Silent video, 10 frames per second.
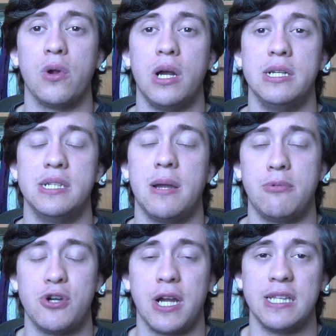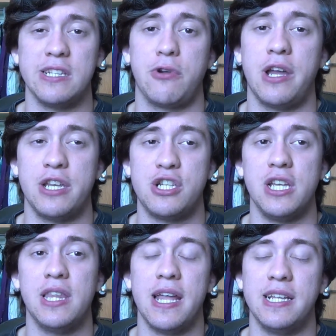a CyberDragon strategy
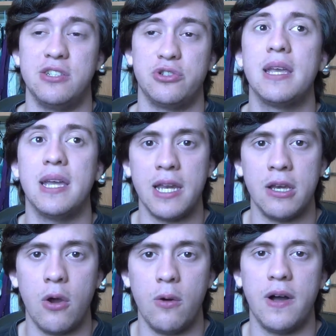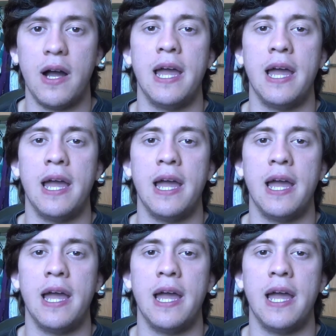that is just getting Nova